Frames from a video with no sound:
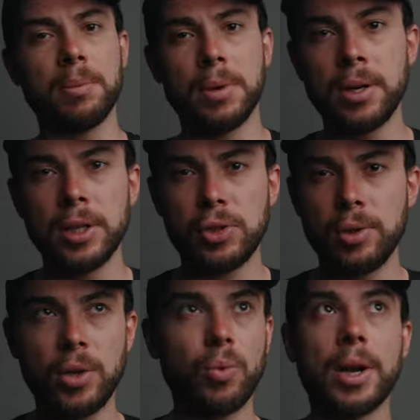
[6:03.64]
the money. It's
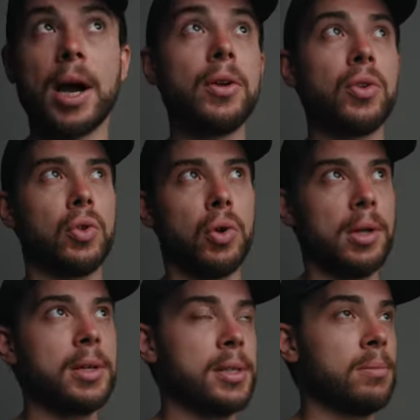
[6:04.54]
only
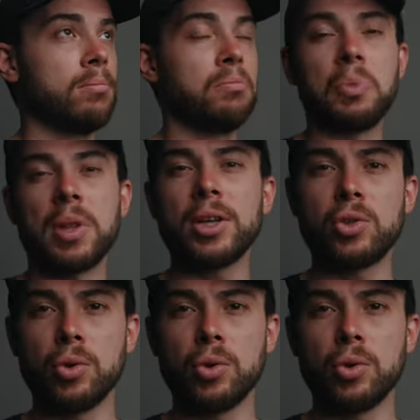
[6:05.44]
$100, not